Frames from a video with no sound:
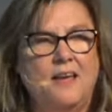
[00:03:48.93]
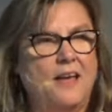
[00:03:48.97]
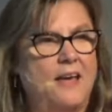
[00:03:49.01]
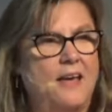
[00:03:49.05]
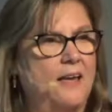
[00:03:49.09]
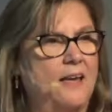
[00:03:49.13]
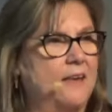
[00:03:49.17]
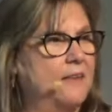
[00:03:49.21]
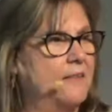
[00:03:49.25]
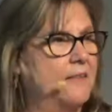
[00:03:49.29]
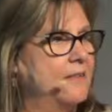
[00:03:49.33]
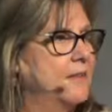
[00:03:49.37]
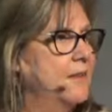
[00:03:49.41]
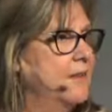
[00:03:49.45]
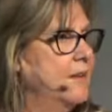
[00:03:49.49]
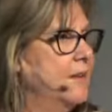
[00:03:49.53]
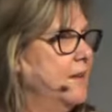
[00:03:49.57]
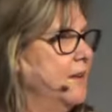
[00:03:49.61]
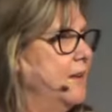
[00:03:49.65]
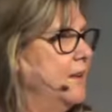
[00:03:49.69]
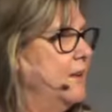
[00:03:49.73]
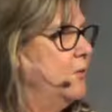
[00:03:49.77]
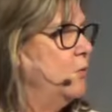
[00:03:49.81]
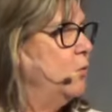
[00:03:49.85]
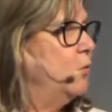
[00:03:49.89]
And
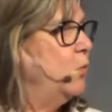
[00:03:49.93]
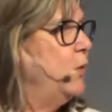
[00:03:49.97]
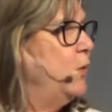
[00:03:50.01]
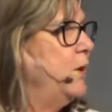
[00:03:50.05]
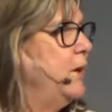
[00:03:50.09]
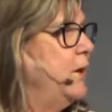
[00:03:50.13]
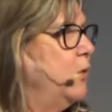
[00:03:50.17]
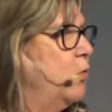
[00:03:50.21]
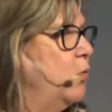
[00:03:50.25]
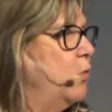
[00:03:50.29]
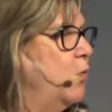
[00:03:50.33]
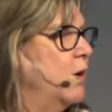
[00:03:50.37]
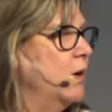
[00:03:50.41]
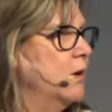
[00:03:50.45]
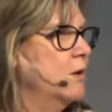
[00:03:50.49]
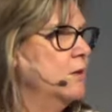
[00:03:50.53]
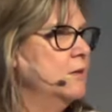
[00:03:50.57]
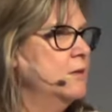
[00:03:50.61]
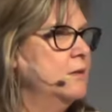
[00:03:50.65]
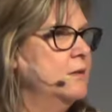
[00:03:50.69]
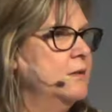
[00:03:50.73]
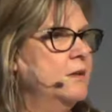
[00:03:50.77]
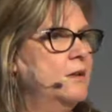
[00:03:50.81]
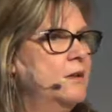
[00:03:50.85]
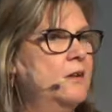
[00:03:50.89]
in week
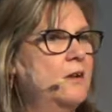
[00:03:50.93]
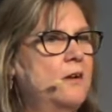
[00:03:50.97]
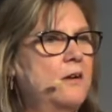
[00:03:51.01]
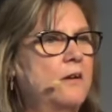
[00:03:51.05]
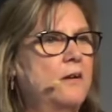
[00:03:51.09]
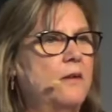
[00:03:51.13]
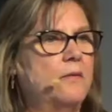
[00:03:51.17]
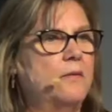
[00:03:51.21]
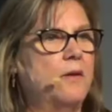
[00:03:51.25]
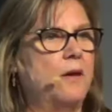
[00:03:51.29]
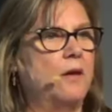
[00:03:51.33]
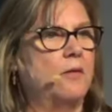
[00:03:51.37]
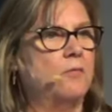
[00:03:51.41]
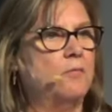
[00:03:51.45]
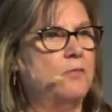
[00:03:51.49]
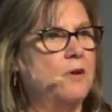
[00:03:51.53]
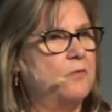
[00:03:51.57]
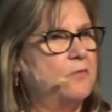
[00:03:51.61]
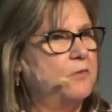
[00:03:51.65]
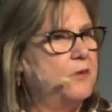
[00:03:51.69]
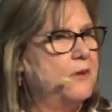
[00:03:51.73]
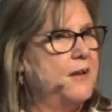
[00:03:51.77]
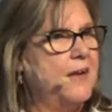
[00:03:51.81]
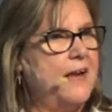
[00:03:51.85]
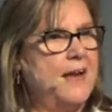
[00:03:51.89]
one,
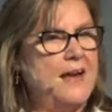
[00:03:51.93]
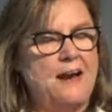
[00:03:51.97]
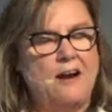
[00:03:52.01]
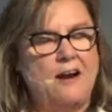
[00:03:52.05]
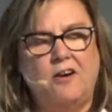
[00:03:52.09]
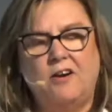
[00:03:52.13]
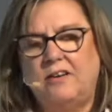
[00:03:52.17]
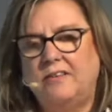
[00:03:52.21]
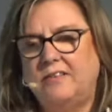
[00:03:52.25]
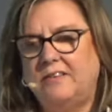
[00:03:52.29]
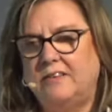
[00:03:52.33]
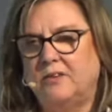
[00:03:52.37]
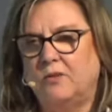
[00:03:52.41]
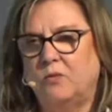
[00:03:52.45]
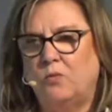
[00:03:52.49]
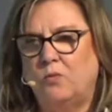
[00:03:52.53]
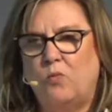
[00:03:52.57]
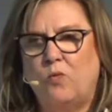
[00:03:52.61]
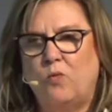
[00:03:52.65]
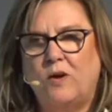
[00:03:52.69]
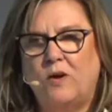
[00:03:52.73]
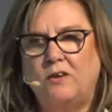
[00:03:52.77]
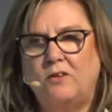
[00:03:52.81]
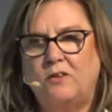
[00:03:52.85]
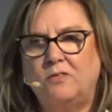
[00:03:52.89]
Reverend Karen did a
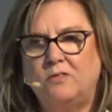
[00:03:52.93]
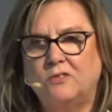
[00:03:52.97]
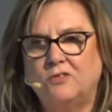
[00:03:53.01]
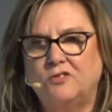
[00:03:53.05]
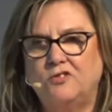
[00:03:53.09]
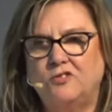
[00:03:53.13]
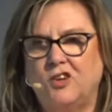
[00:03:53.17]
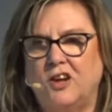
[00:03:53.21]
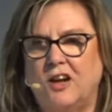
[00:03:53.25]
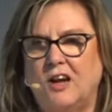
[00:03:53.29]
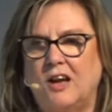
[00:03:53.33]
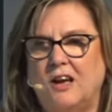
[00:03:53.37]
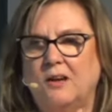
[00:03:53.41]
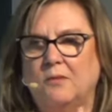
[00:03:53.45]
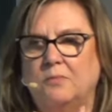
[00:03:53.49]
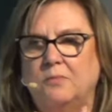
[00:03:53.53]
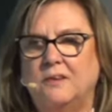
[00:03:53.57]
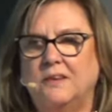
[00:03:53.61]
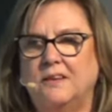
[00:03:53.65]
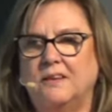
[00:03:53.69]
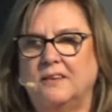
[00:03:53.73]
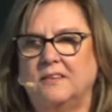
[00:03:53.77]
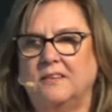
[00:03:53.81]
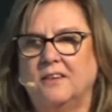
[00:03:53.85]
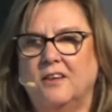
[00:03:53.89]
wonderful job
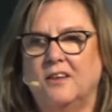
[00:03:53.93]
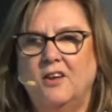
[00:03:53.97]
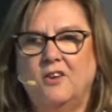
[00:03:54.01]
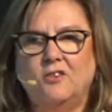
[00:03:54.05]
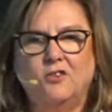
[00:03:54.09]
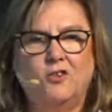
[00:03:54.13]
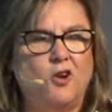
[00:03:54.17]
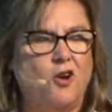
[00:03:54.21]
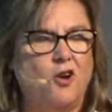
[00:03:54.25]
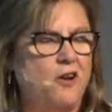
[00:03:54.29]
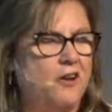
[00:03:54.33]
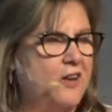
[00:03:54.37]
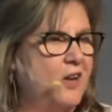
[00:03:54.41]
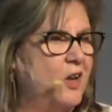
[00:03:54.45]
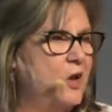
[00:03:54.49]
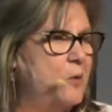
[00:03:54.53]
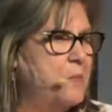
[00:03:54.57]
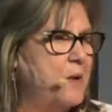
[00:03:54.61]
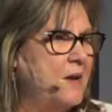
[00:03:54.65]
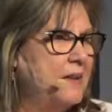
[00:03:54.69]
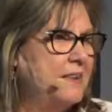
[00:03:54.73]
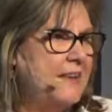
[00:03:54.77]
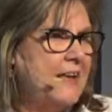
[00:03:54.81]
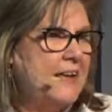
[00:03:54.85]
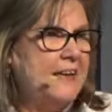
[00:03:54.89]
in talking
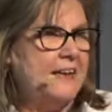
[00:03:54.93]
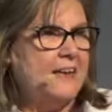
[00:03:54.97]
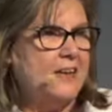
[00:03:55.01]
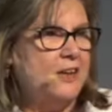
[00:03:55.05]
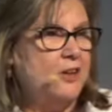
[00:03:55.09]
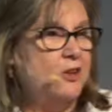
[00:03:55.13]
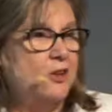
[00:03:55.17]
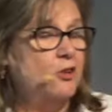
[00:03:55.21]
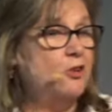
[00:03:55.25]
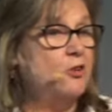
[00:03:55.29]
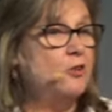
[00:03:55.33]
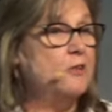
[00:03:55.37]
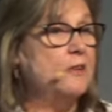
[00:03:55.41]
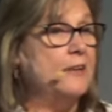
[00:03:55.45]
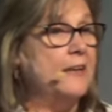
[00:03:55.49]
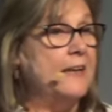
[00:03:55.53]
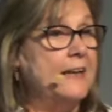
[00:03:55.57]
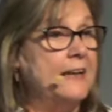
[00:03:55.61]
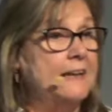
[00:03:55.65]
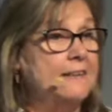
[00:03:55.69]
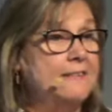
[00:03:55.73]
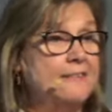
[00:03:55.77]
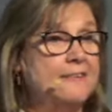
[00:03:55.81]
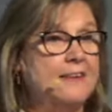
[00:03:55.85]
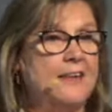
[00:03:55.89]
about that inner
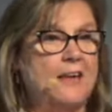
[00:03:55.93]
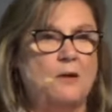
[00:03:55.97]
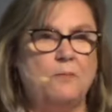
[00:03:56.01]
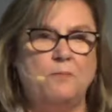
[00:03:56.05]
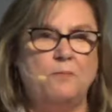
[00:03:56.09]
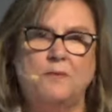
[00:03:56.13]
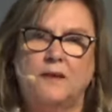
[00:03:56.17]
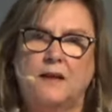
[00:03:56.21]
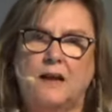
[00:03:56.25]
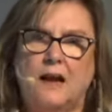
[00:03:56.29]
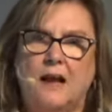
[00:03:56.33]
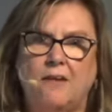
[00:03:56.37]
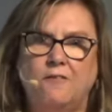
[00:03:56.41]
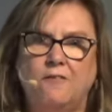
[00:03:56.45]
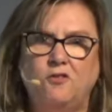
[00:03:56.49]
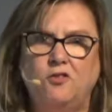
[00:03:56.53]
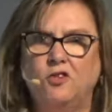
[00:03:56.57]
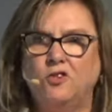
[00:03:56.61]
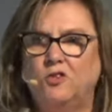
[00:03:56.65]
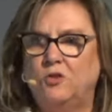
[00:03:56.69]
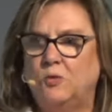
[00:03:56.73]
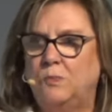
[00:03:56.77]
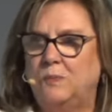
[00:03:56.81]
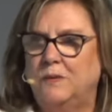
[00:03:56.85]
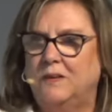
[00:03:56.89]
landscape that I've
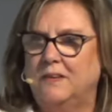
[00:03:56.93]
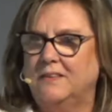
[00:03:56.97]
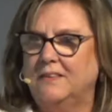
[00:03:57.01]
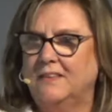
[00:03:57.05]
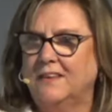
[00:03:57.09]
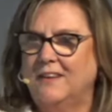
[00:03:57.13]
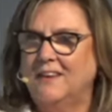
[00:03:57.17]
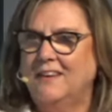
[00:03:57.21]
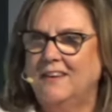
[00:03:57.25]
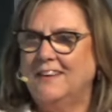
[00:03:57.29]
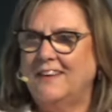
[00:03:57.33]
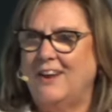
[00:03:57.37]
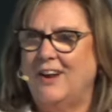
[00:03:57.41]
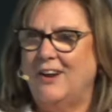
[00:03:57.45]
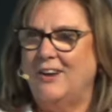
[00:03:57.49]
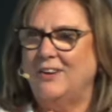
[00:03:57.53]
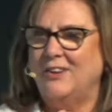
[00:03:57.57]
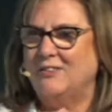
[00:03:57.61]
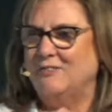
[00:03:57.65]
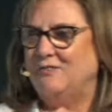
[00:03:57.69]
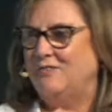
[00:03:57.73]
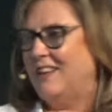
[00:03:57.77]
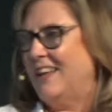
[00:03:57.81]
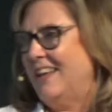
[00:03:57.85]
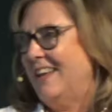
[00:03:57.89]
just been kind
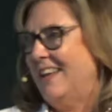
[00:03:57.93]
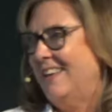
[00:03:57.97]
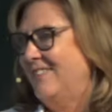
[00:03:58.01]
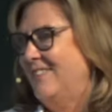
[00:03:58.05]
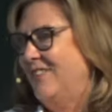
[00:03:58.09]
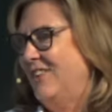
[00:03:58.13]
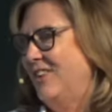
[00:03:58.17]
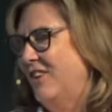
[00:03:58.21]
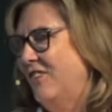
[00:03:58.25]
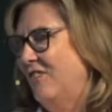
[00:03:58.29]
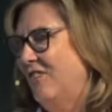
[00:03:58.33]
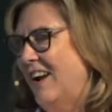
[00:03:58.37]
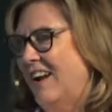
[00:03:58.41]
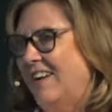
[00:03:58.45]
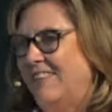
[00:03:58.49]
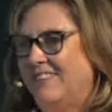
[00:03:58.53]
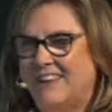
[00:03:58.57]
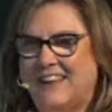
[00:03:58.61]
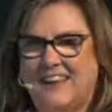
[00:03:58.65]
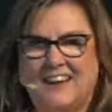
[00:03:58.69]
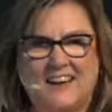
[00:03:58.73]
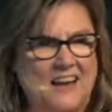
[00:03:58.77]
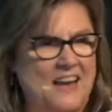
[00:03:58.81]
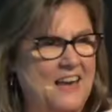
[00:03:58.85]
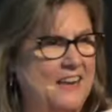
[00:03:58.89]
of dancing around,
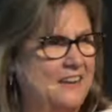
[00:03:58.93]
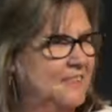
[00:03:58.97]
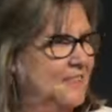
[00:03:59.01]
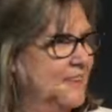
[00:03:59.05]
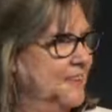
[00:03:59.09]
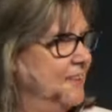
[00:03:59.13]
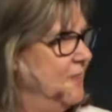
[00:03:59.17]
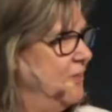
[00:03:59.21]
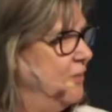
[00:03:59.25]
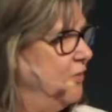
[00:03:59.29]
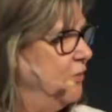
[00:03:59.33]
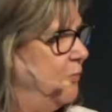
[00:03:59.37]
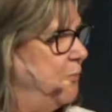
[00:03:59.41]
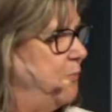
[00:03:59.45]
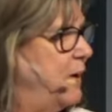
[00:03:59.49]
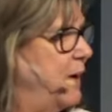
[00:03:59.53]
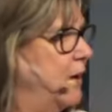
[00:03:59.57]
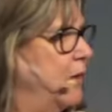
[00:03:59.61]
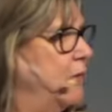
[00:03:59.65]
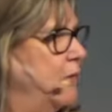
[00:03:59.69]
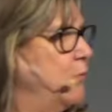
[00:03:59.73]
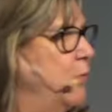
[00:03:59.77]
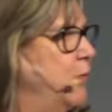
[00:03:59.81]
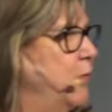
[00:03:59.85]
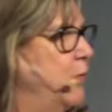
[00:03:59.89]
that idea
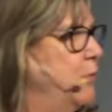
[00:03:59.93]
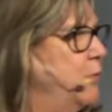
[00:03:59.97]
about